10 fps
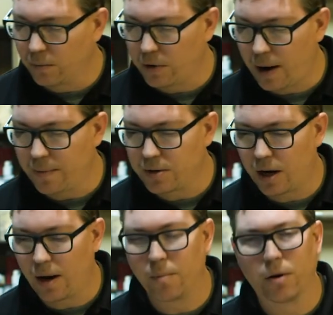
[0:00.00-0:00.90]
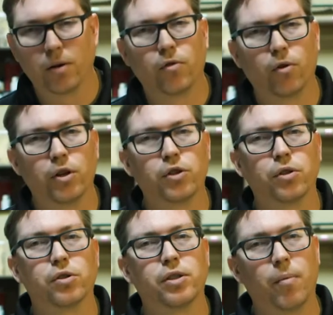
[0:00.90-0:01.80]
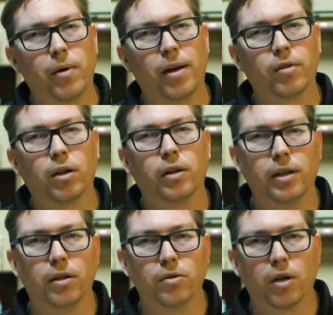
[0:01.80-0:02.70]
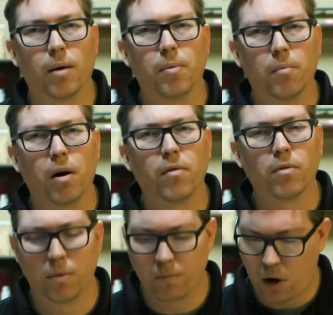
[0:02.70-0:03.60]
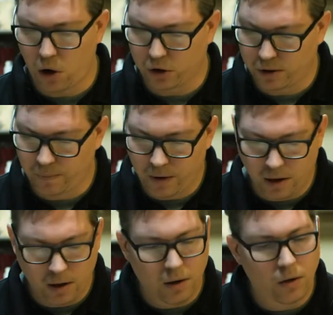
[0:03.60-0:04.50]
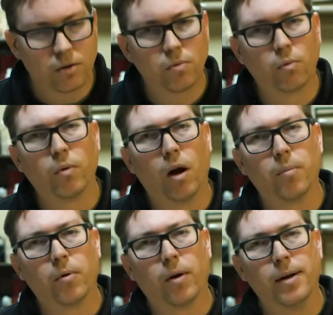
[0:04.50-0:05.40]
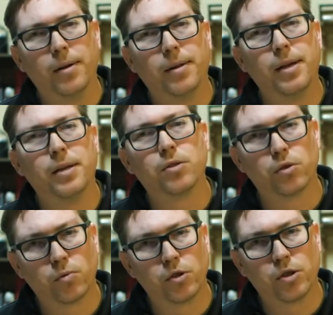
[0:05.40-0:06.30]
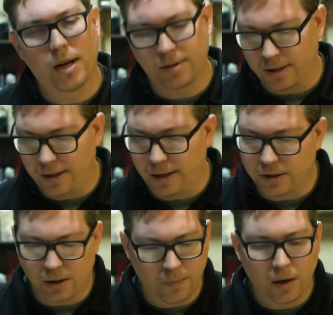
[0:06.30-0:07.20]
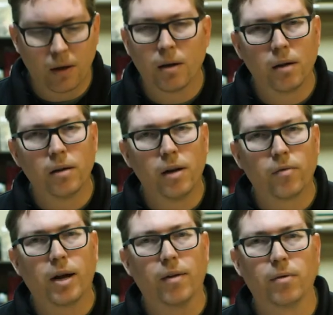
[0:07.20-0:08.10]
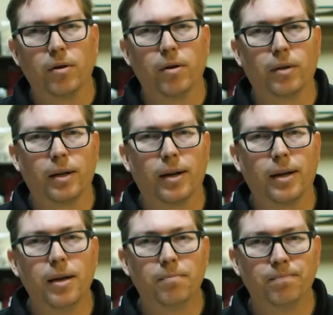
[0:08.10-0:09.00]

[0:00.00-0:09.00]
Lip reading: From time to time on a traditional set, we have to clean those up and buff them and polish them. So upgrading to these or switching out to these, never going to have to deal with that again.